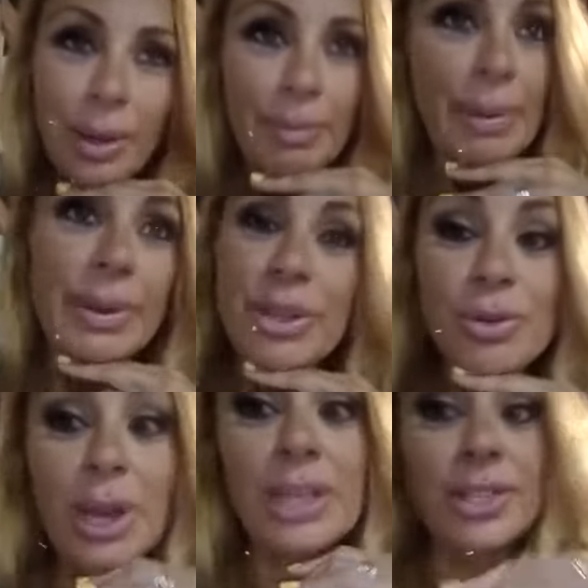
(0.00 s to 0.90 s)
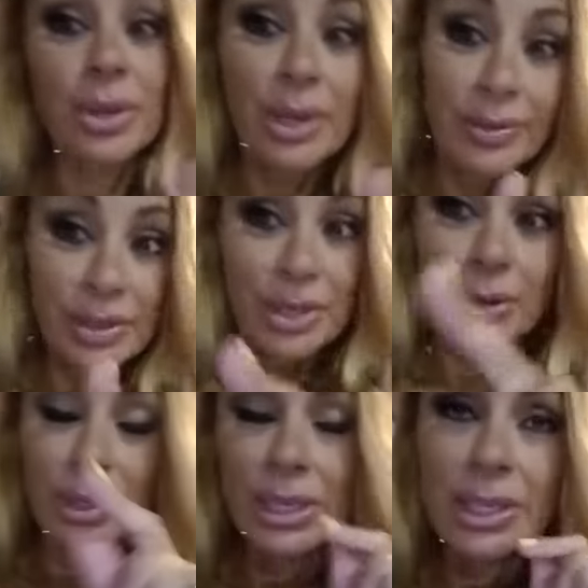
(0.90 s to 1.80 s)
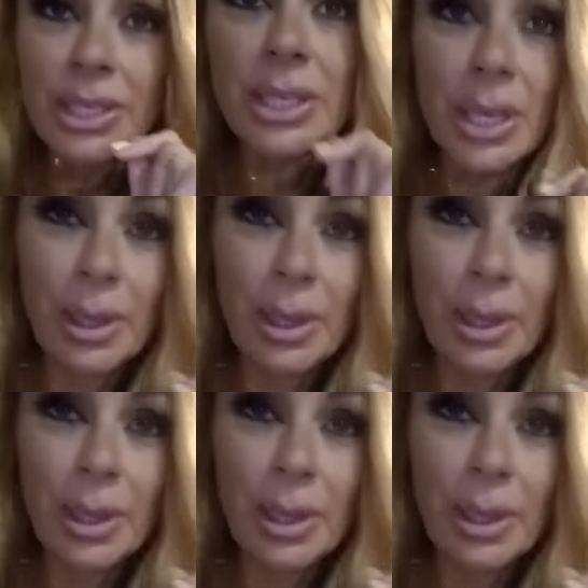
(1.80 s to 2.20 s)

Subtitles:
maybe you guys don't even know this,